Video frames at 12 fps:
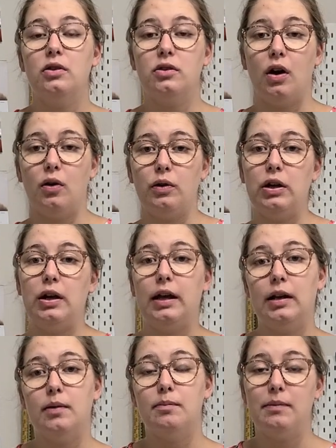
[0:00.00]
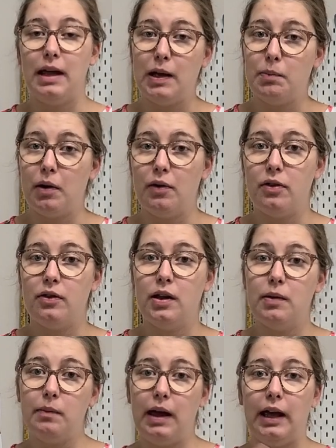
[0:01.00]
so you can make both of
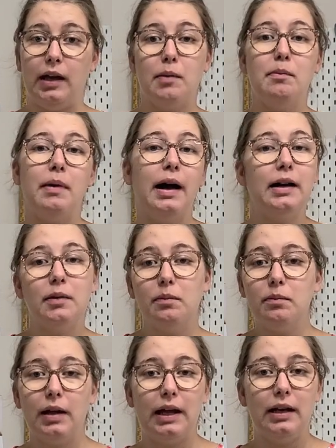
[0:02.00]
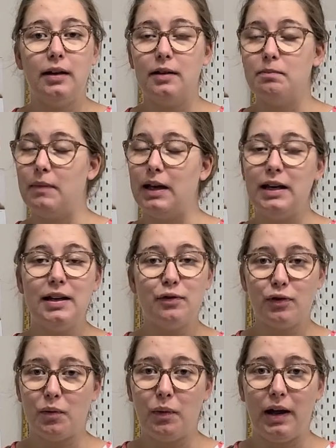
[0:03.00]
them and combine them in many
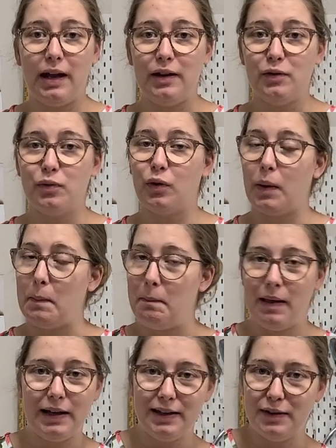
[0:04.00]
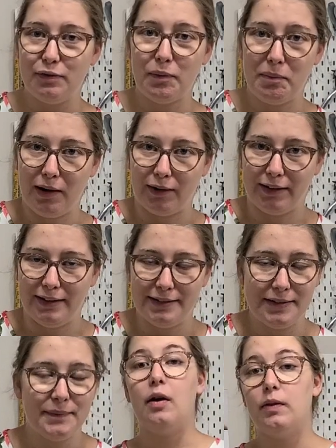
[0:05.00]
different ways for many different
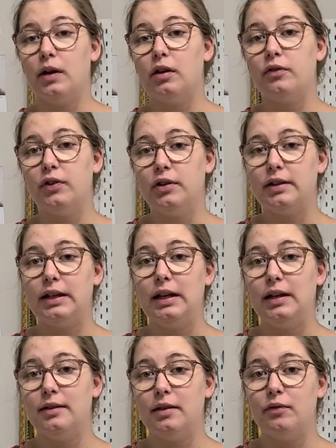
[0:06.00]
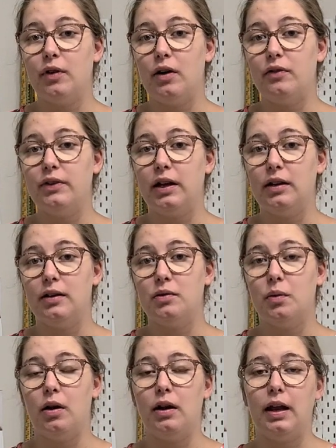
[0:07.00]
parties. Now, there are a few techniques involved in
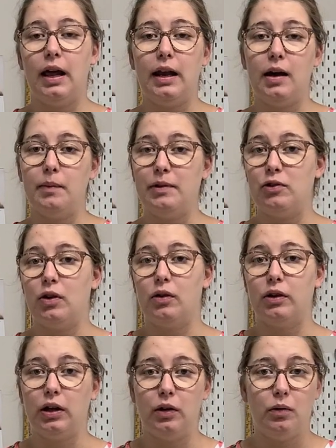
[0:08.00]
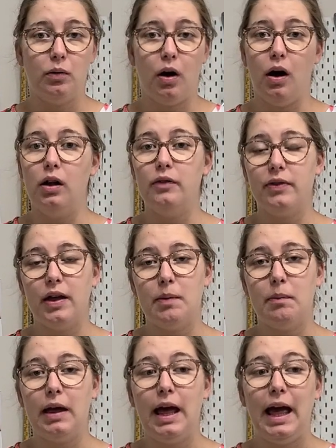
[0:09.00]
this one, and I'll be showing you all of
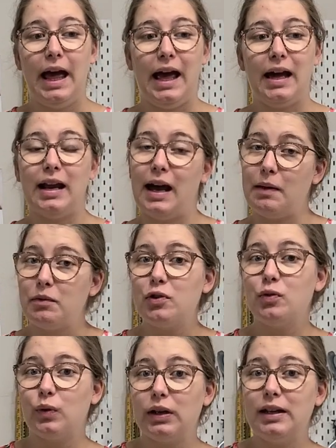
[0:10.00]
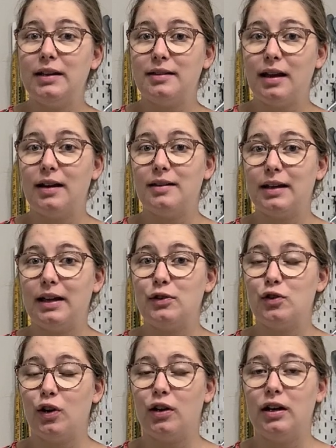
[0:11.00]
them. And I'm just really excited to
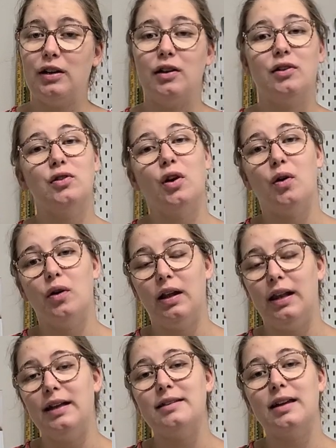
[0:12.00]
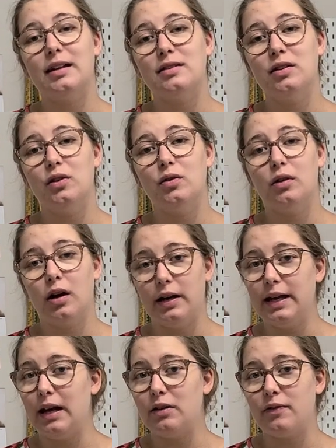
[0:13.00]
get started. So let's get to
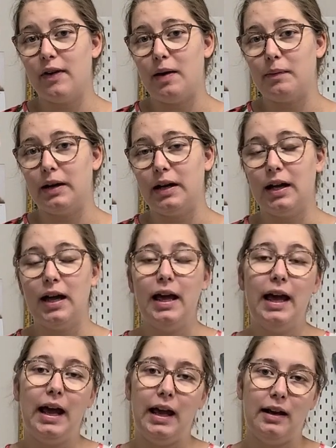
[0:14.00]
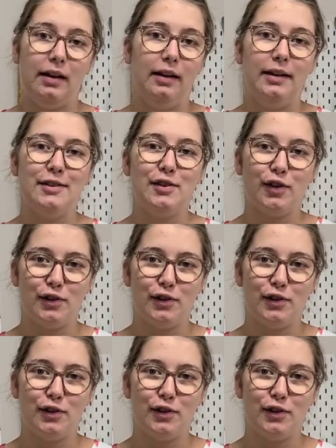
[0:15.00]
cutting out the fabric and let's